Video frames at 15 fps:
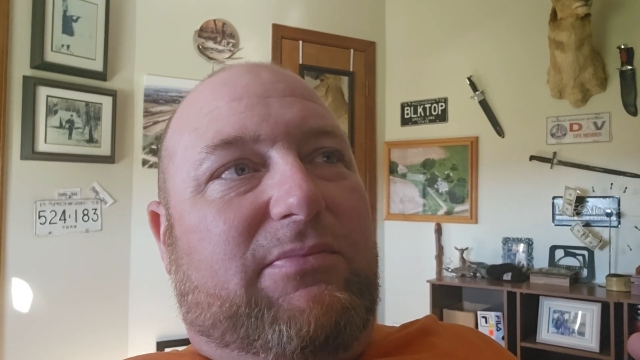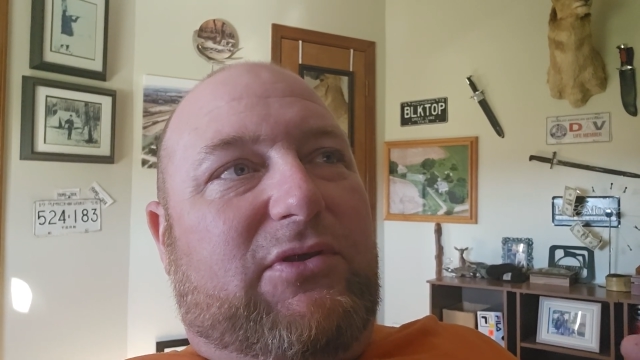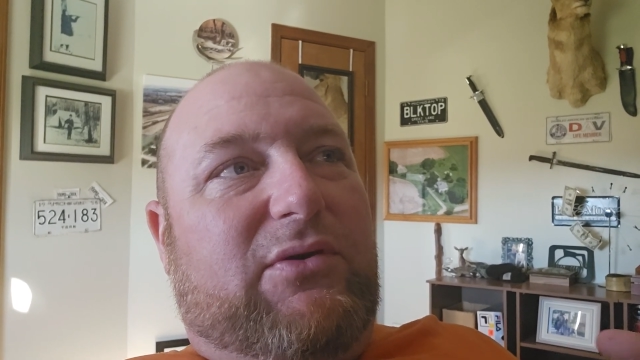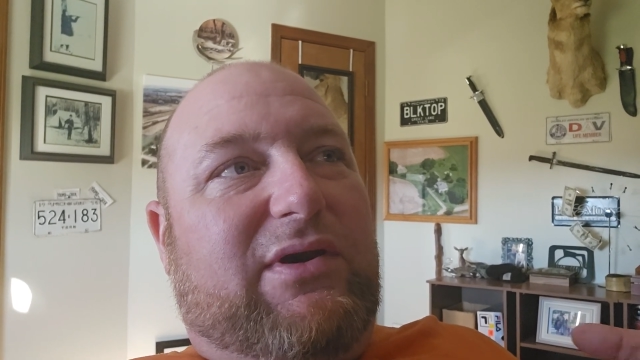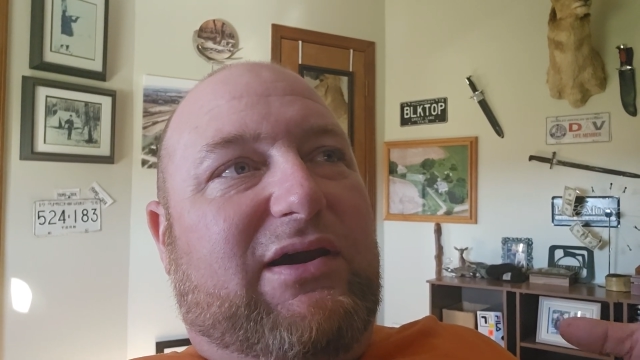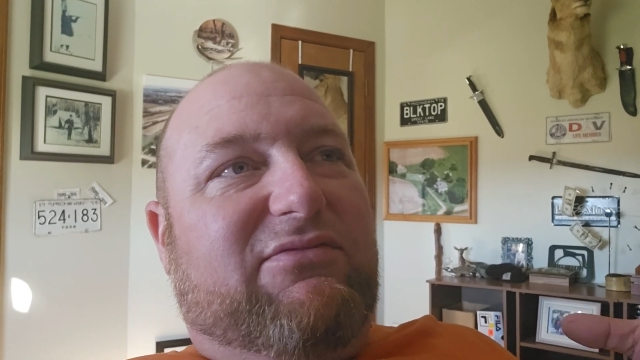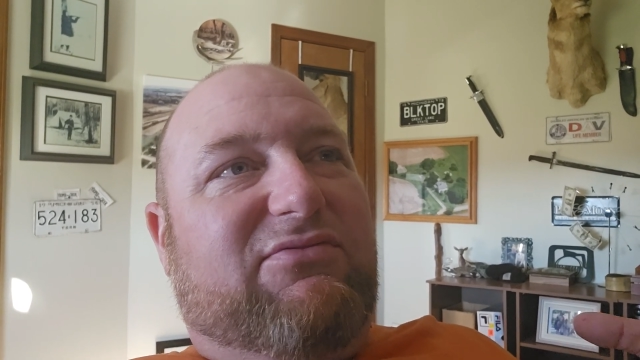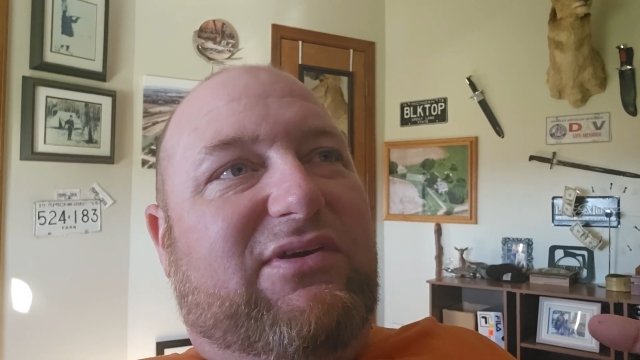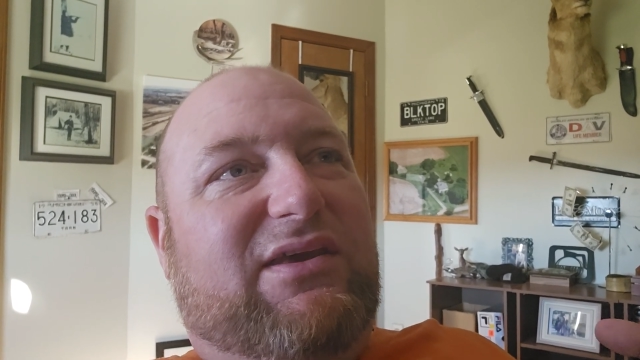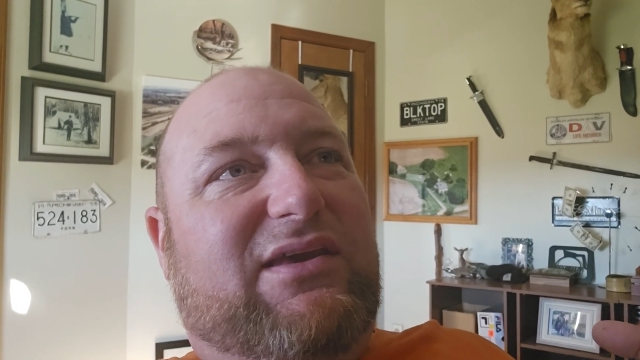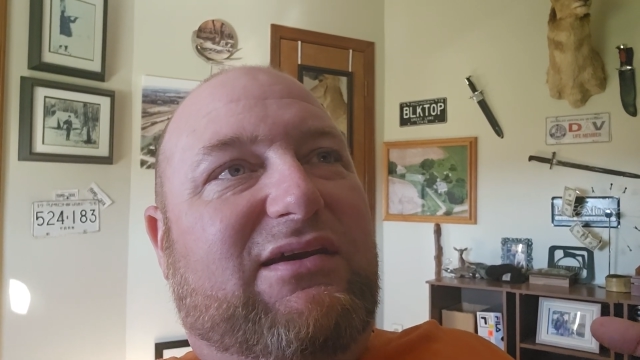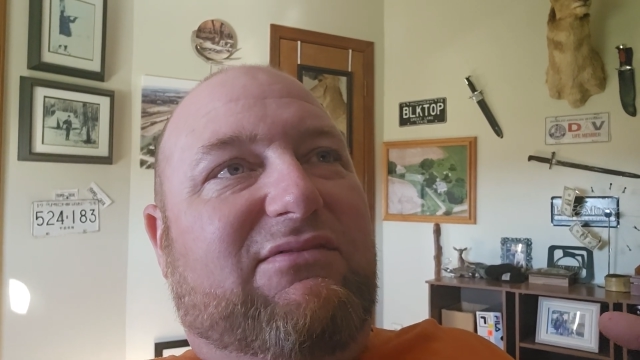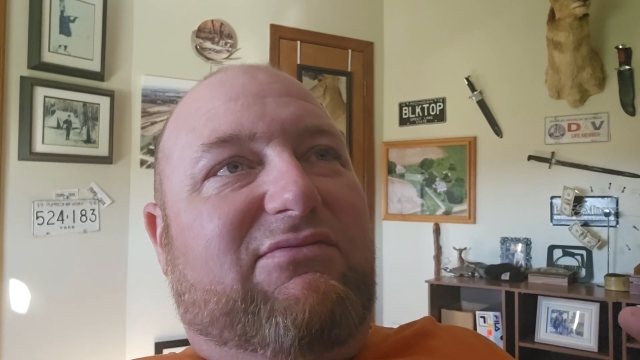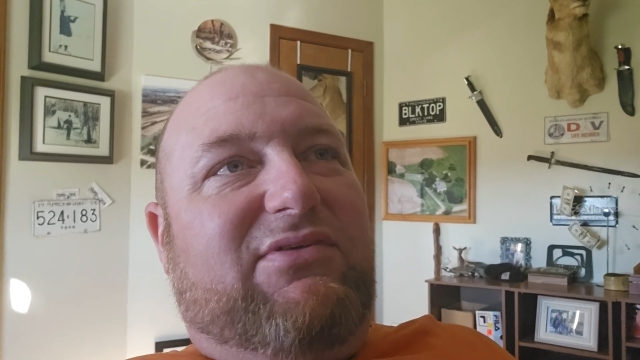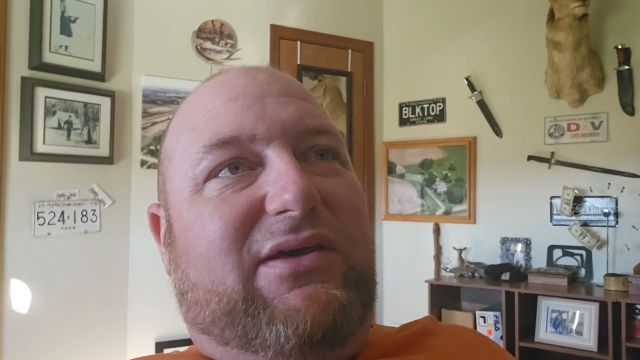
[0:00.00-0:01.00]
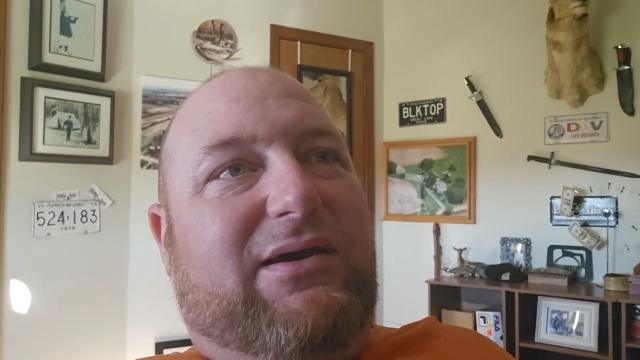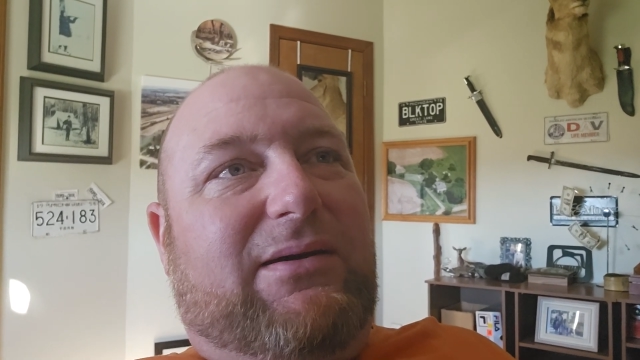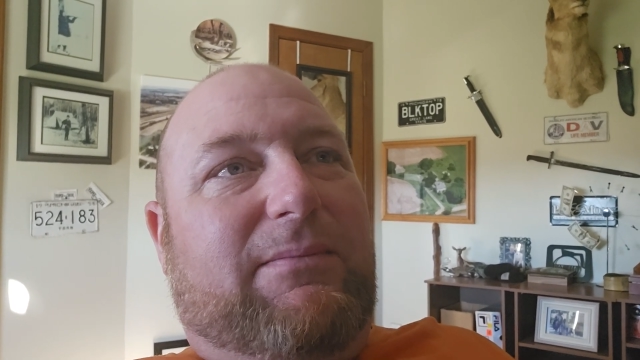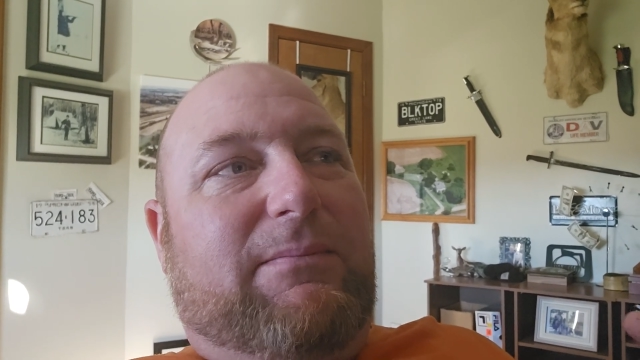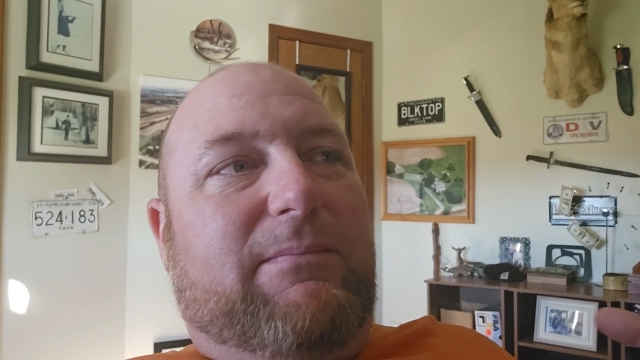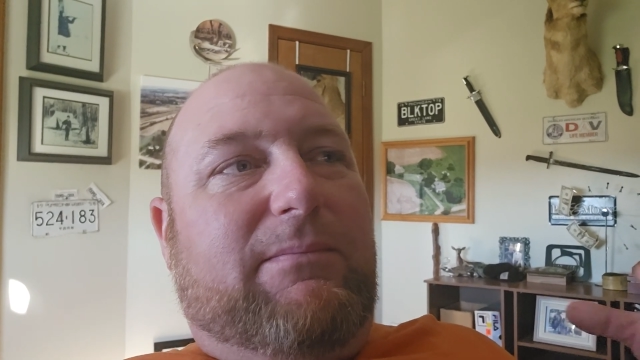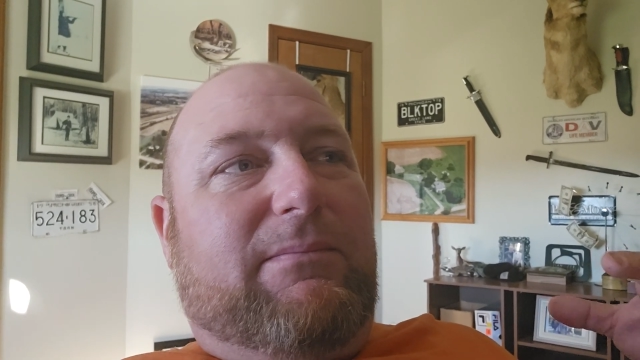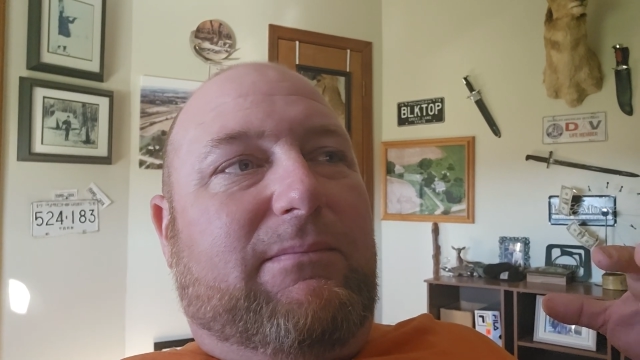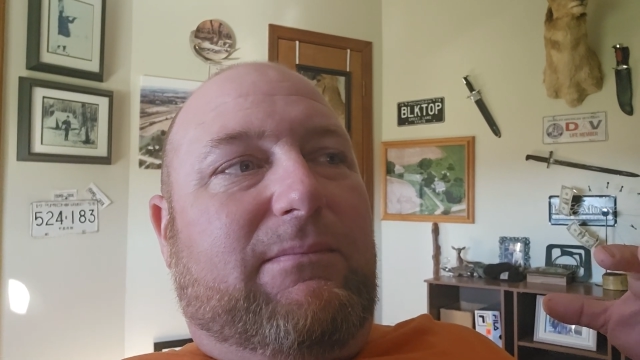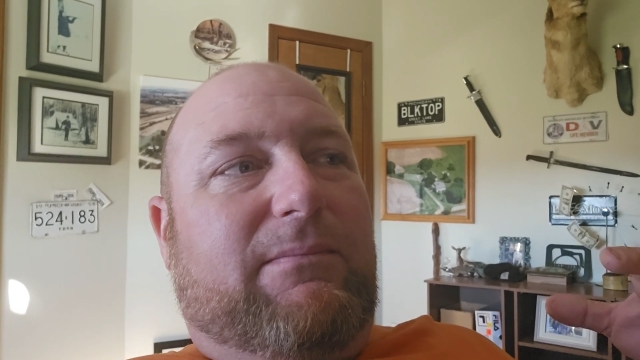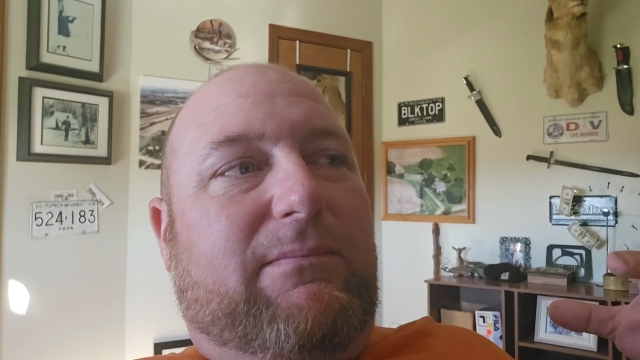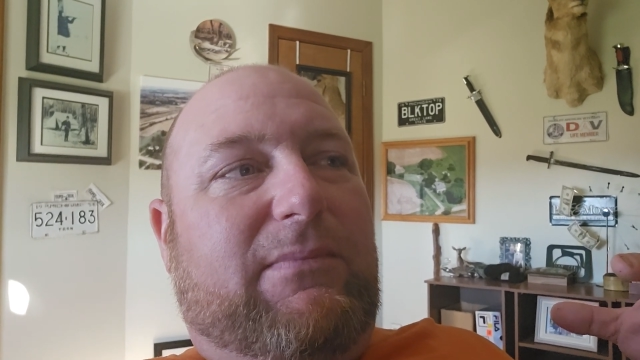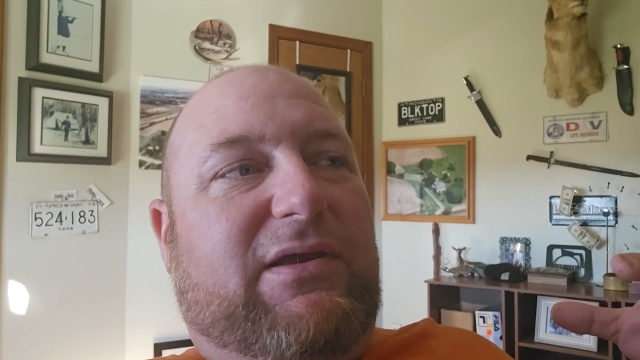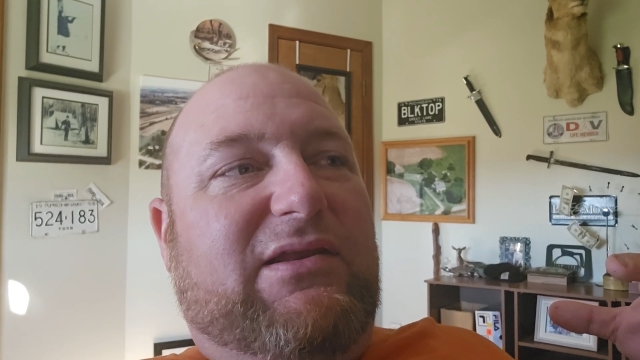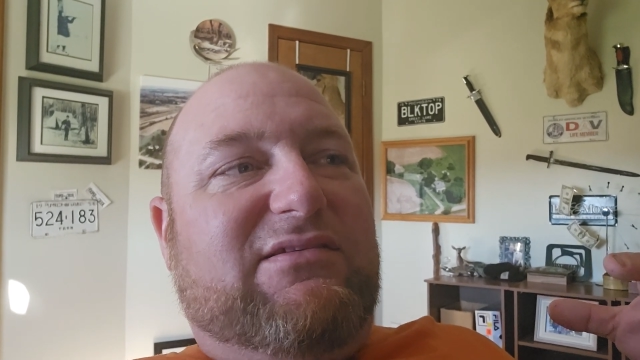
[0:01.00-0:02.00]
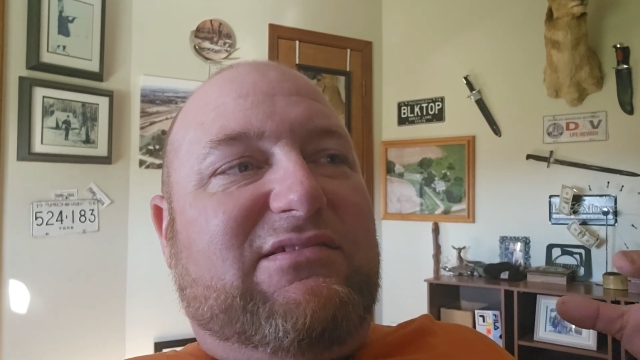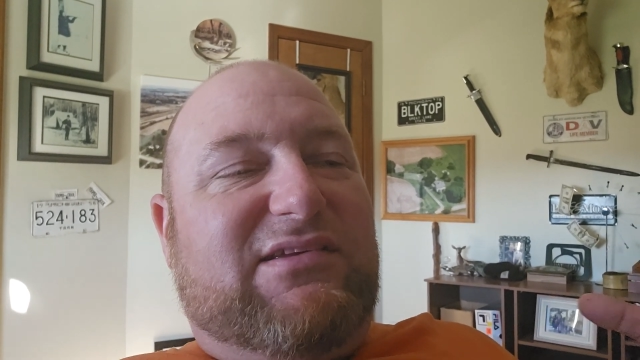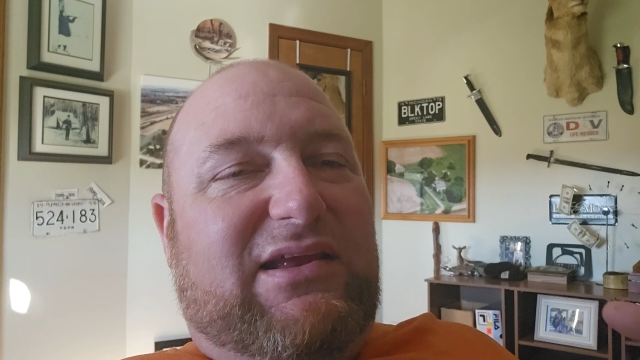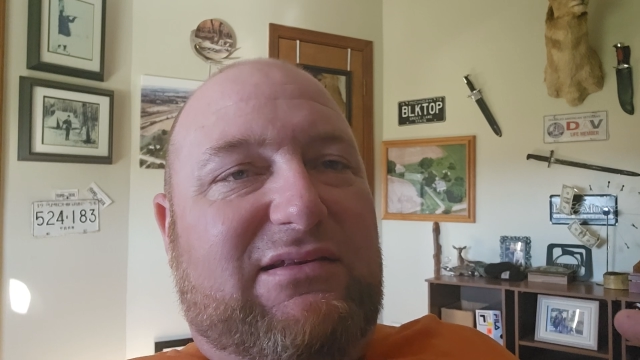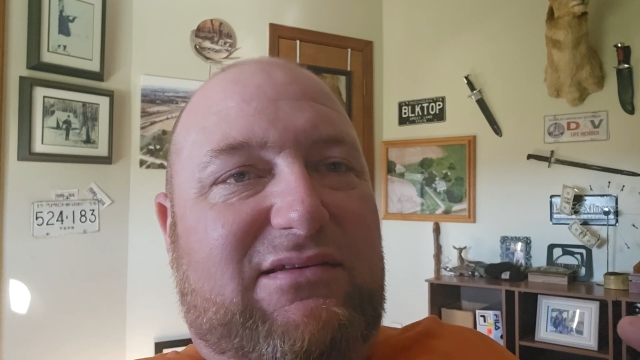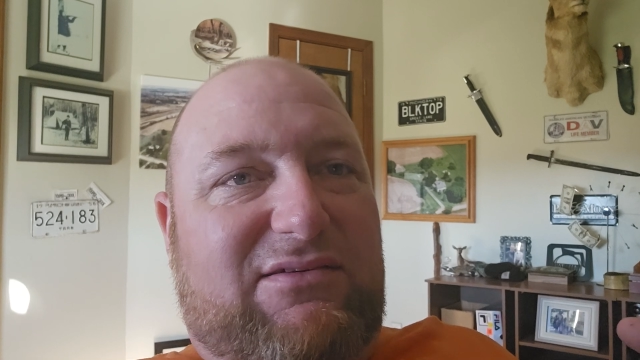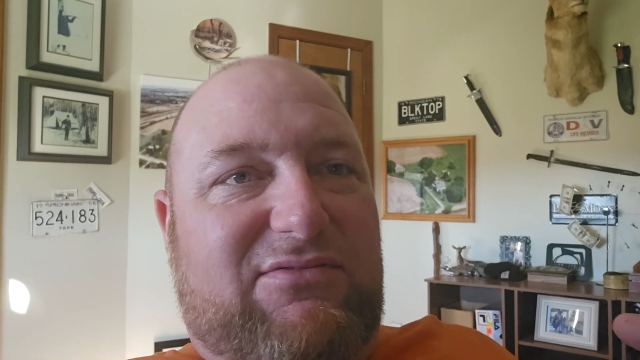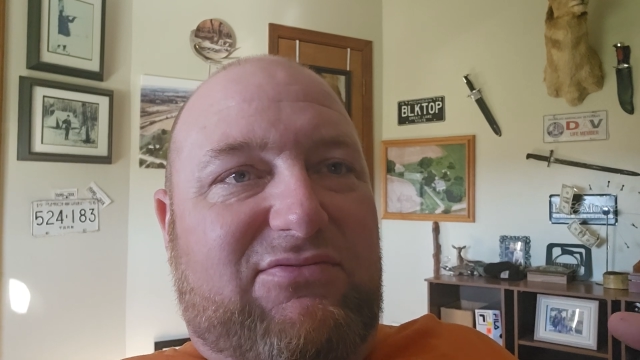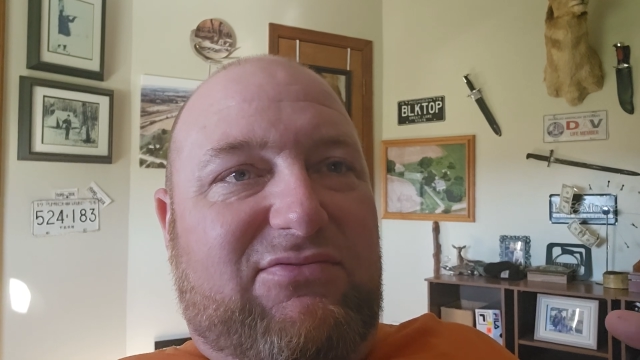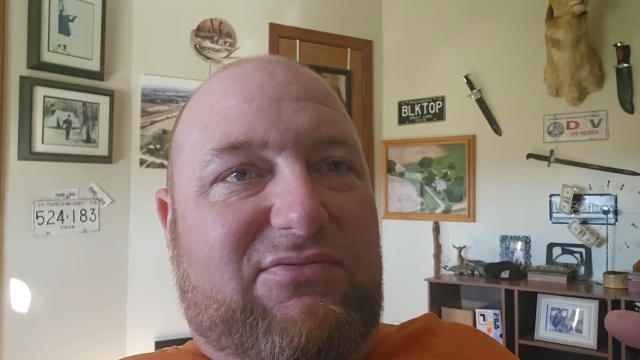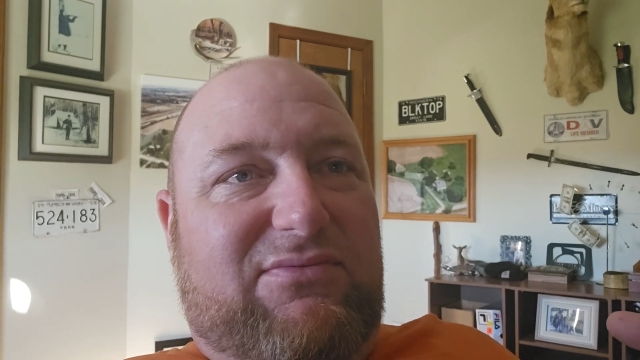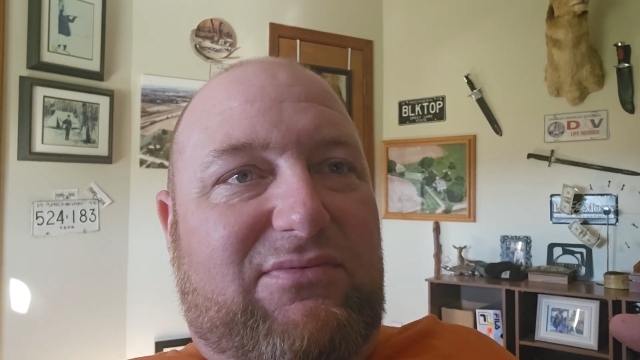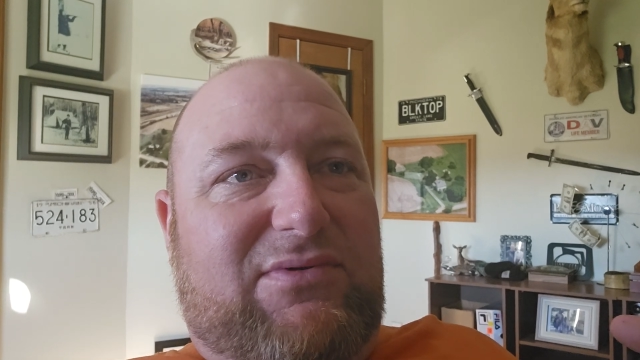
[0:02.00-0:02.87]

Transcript: You have to give them incentive.